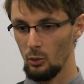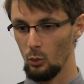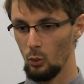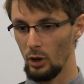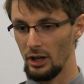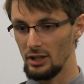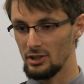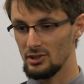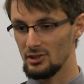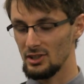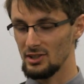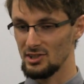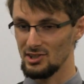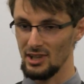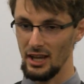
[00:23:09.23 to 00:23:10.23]
weights
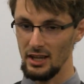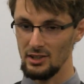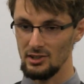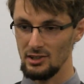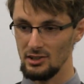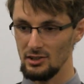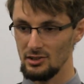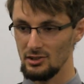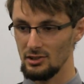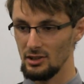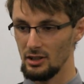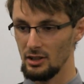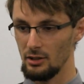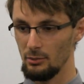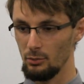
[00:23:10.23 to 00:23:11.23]
and sizes,
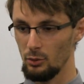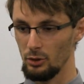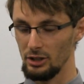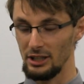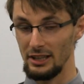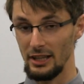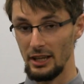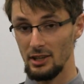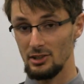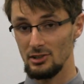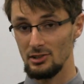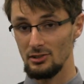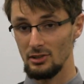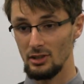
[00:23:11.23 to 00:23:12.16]
and importantly lengths.